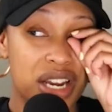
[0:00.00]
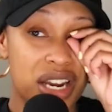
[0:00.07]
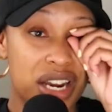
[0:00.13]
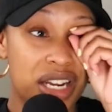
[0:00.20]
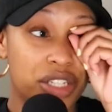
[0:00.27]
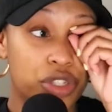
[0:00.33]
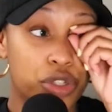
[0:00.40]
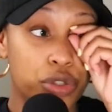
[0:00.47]

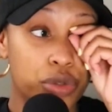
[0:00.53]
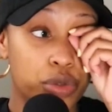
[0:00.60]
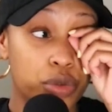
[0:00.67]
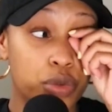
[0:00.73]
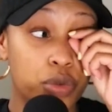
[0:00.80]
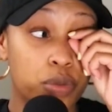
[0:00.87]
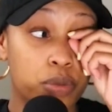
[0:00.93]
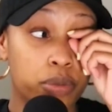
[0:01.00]
to
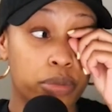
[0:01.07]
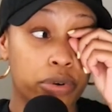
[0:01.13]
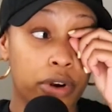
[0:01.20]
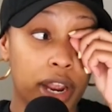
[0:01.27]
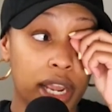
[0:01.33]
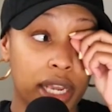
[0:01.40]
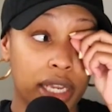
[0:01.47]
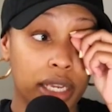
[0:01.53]

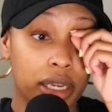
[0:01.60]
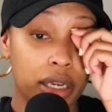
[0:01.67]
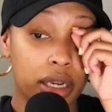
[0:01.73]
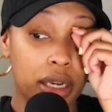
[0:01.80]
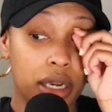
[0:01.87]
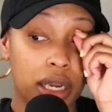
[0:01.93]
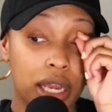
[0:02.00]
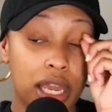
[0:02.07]
pray
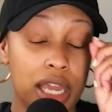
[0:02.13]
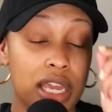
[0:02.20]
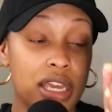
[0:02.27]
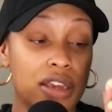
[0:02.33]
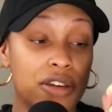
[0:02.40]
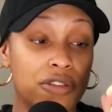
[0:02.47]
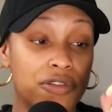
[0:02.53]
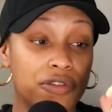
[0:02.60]

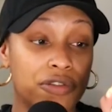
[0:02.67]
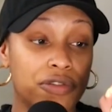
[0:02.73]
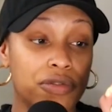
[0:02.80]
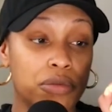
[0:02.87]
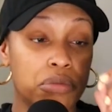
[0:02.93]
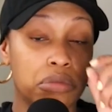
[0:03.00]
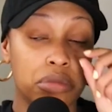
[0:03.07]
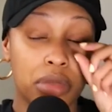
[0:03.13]
if
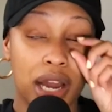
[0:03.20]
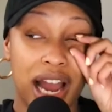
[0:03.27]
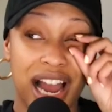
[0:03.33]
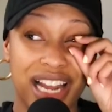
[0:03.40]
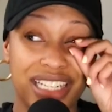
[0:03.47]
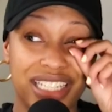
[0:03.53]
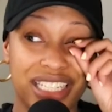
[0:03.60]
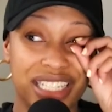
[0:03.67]
I
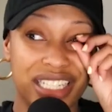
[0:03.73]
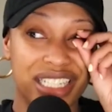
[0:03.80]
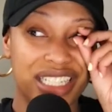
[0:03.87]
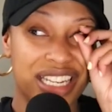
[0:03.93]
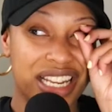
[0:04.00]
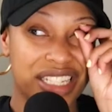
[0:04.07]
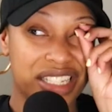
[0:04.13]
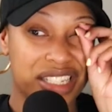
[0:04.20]
didn't
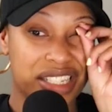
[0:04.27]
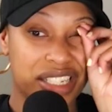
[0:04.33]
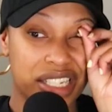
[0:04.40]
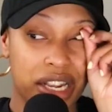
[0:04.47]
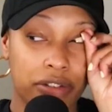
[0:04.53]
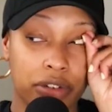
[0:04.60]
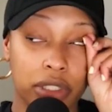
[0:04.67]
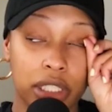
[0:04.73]

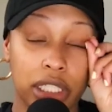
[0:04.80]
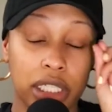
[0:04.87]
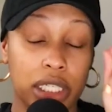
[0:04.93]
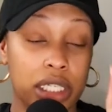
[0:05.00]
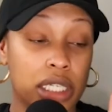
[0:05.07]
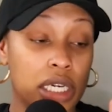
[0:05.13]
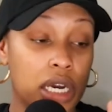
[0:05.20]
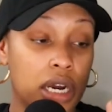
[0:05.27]

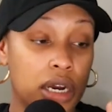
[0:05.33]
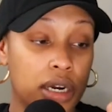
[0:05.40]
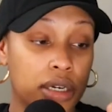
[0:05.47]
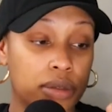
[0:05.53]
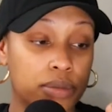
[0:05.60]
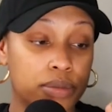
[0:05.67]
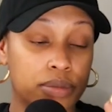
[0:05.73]
necessarily know